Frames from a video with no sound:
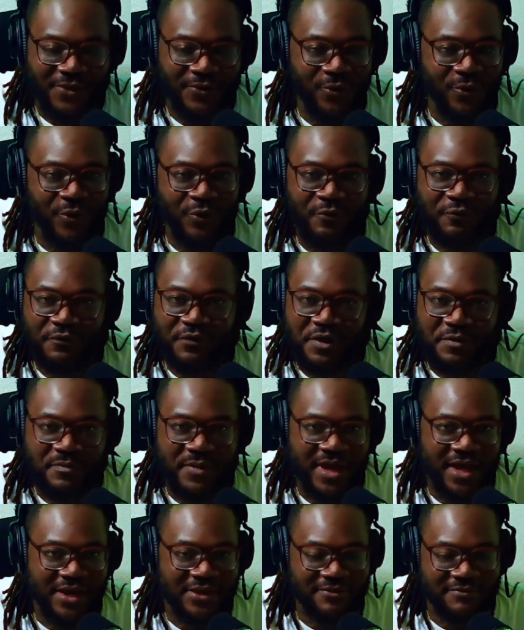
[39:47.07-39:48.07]
Or a
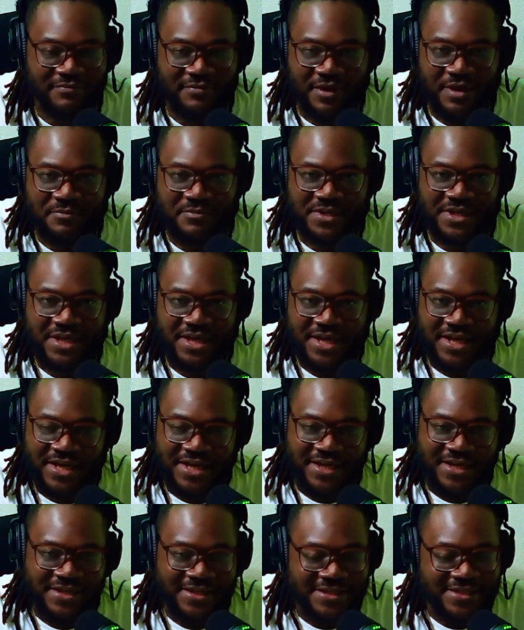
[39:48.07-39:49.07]
female, you feel me?
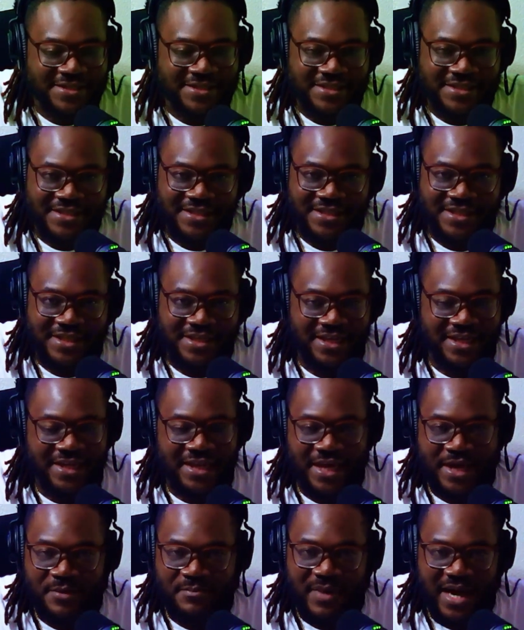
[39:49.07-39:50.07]
The
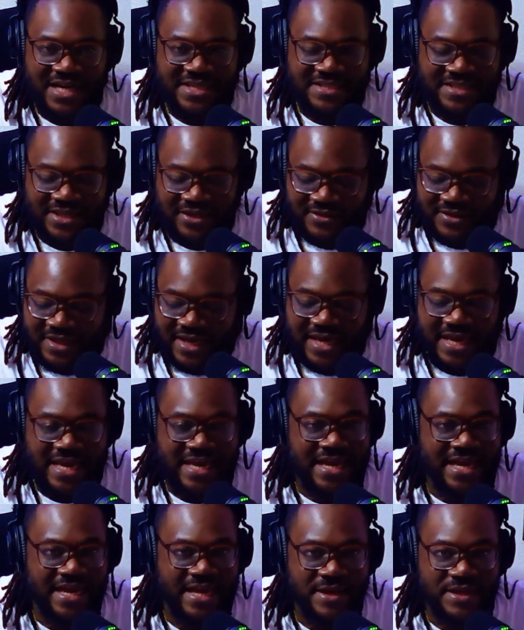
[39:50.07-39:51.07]
nigga might still think he
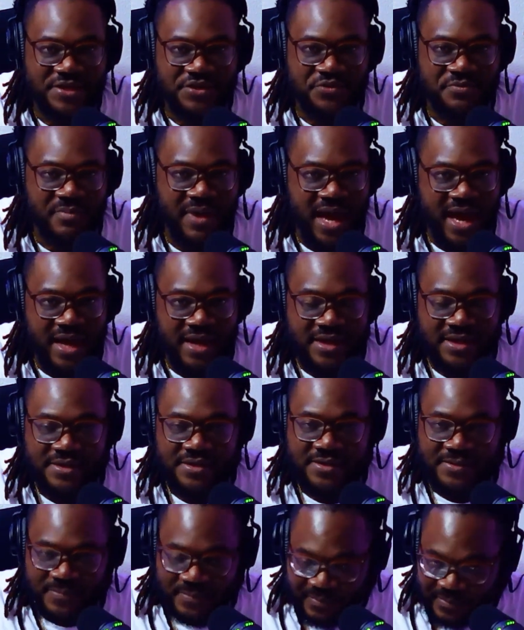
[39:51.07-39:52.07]
can get you back.
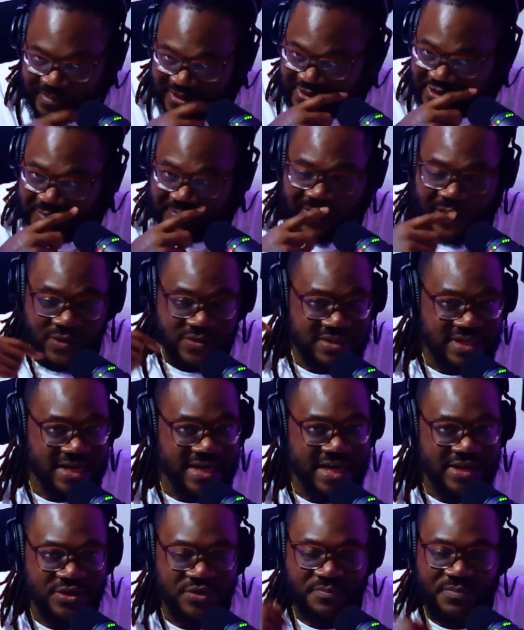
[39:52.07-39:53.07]
But you post the
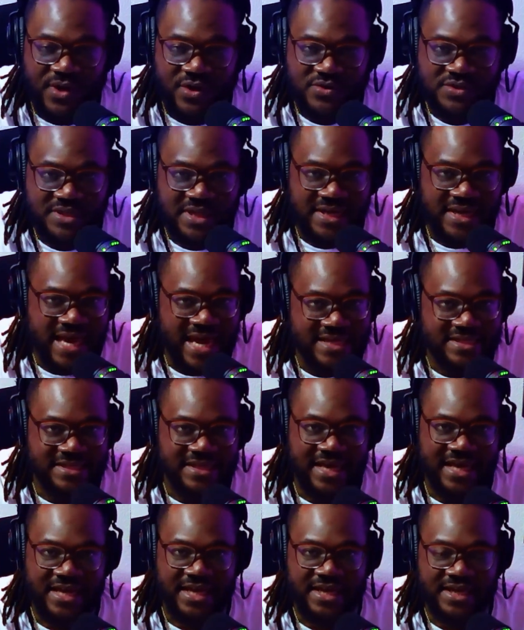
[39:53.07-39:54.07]
next
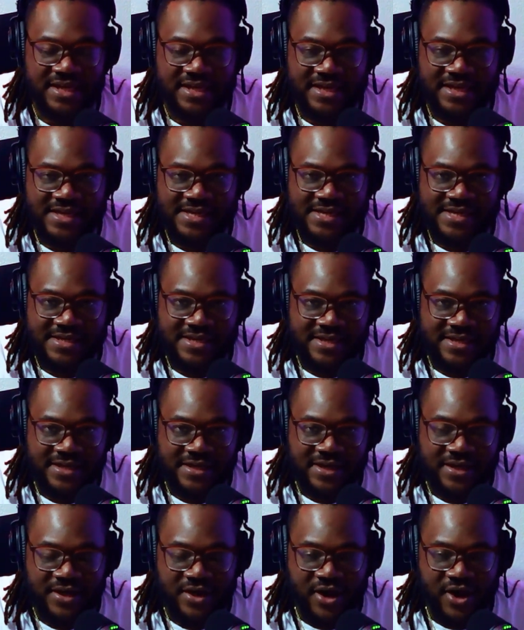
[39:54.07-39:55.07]
nigga
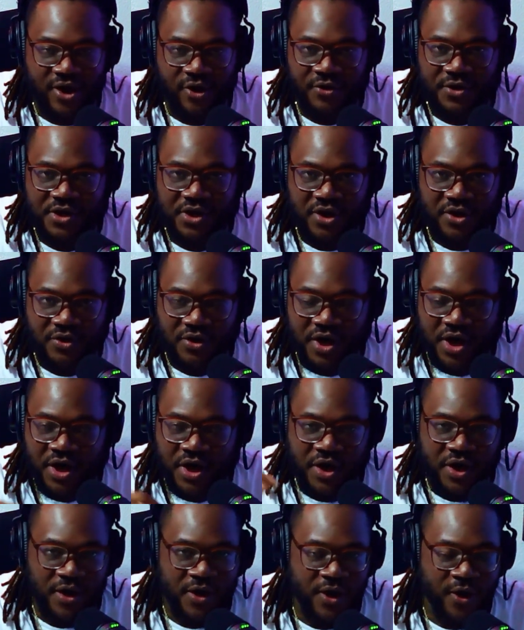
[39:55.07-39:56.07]
on your
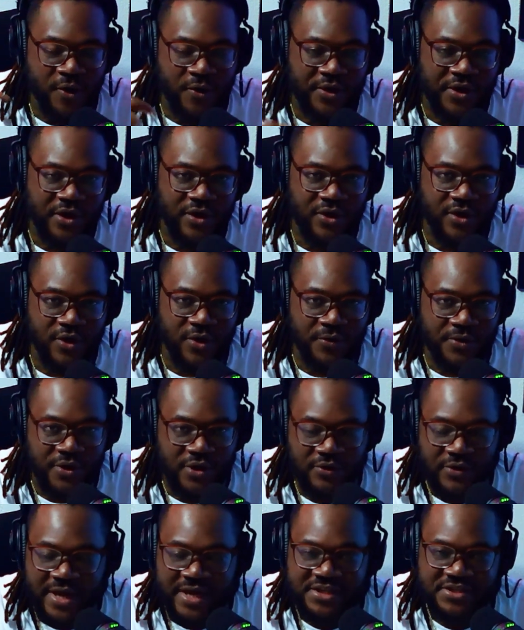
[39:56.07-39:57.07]

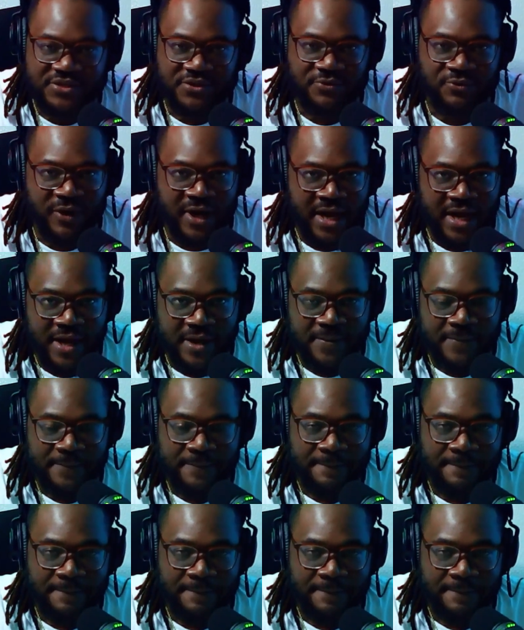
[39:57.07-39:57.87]
Instagram.